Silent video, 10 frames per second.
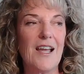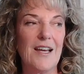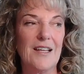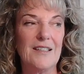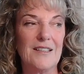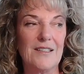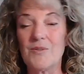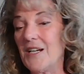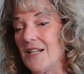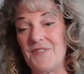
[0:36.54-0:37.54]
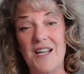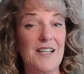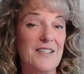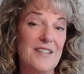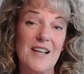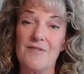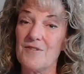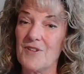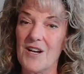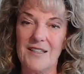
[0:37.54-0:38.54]
And you're right. I never
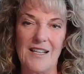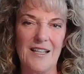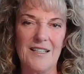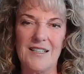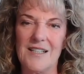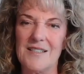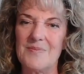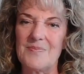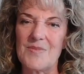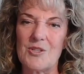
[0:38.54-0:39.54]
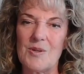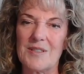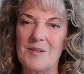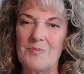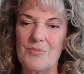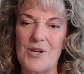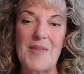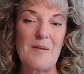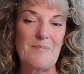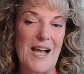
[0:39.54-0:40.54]
forgot that. So I kind of
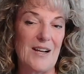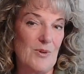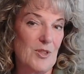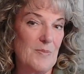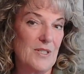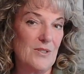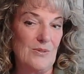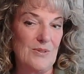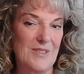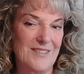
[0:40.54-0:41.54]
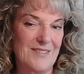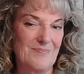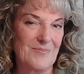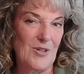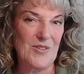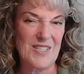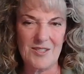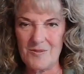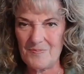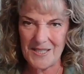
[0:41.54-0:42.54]
brought that back with me too. It's all these
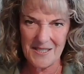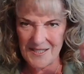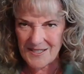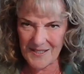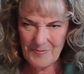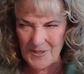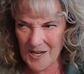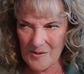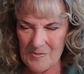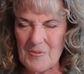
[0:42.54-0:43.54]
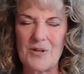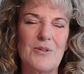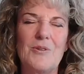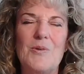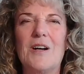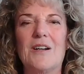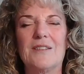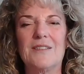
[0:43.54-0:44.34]
little pieces that become a part of who you are.